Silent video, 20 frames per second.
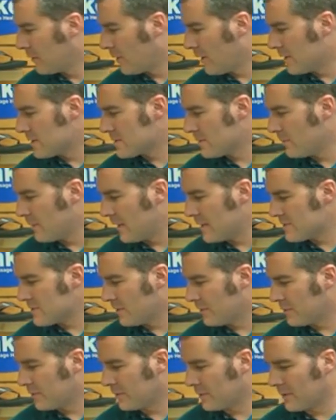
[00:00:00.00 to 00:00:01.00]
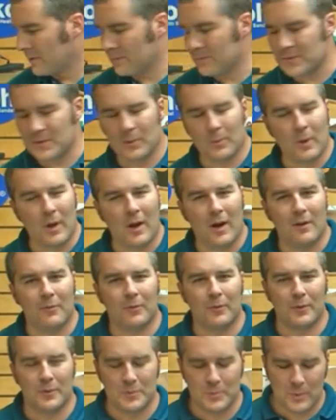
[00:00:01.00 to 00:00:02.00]
there are some nice alternatives that we
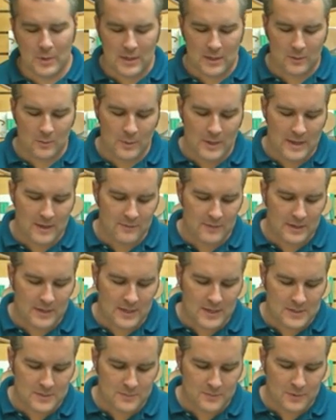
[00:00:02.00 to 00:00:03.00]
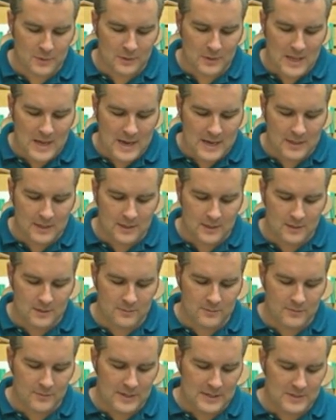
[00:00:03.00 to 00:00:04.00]
offer as well. We have a nice full line
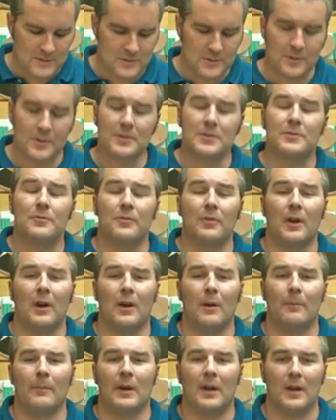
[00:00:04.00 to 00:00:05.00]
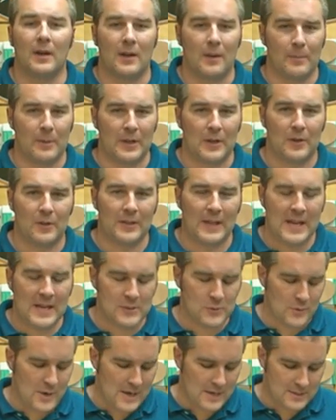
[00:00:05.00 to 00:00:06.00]
of inserts from a company called
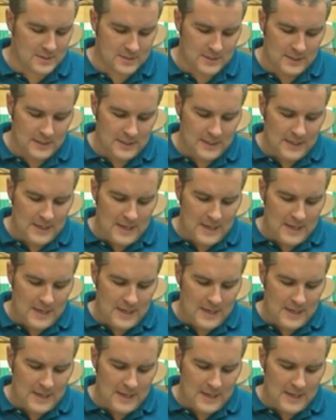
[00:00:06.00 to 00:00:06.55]
Atrex.